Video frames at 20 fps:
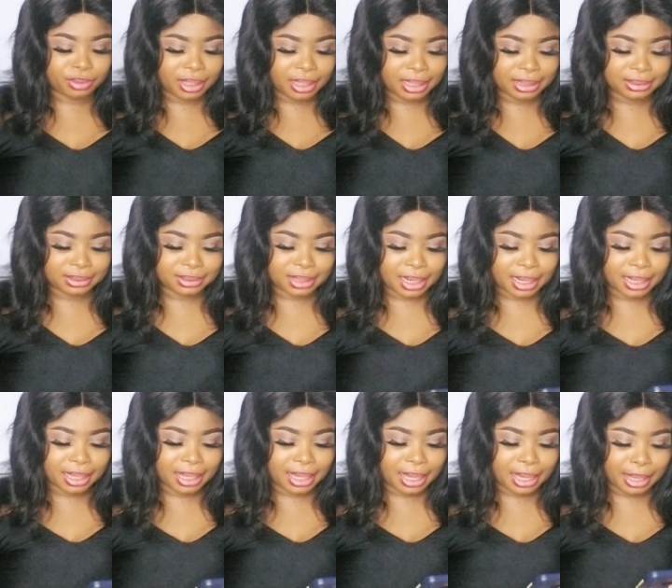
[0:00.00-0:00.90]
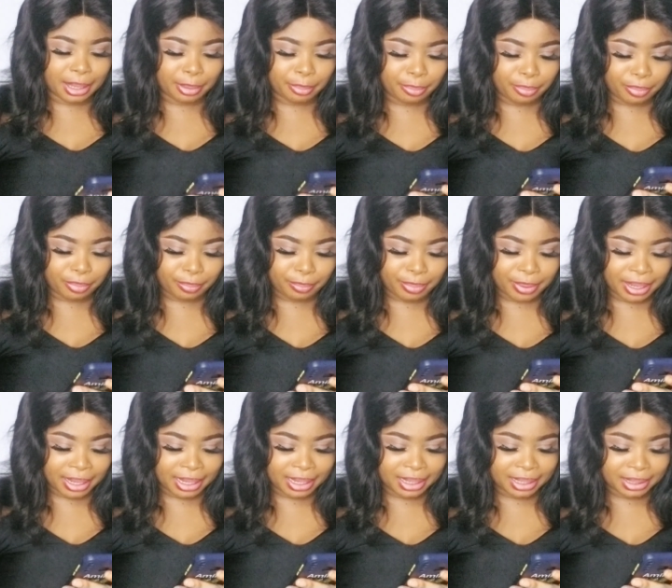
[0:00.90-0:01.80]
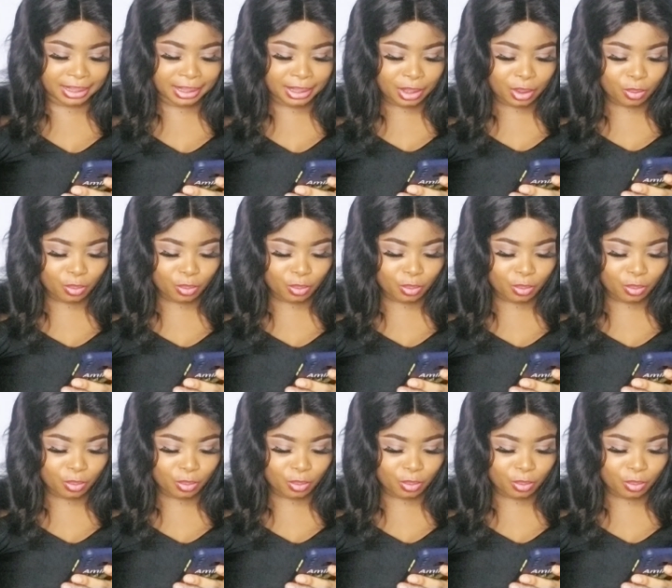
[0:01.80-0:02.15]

the extra cape by her